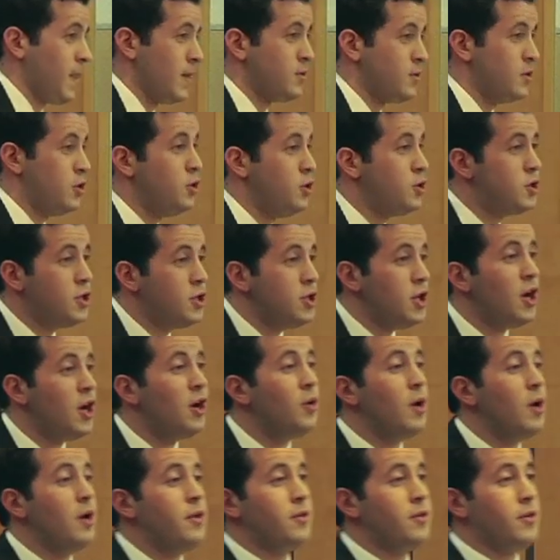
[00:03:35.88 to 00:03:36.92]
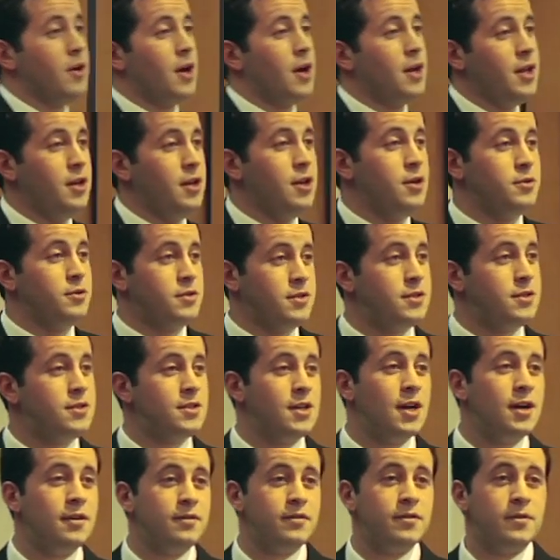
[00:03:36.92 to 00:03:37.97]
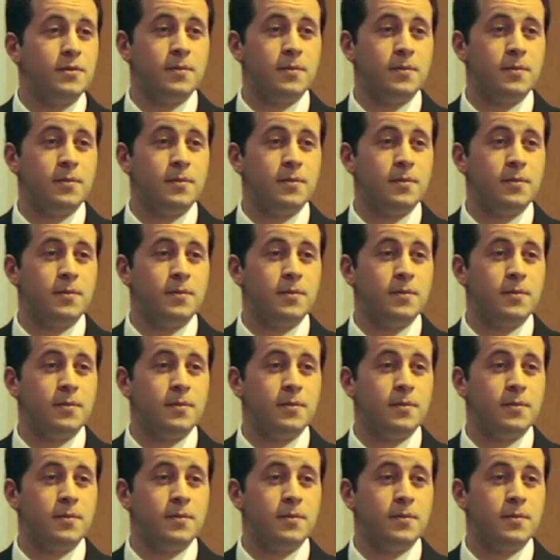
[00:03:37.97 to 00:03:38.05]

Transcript: So you should know whether or not he knows this stuff.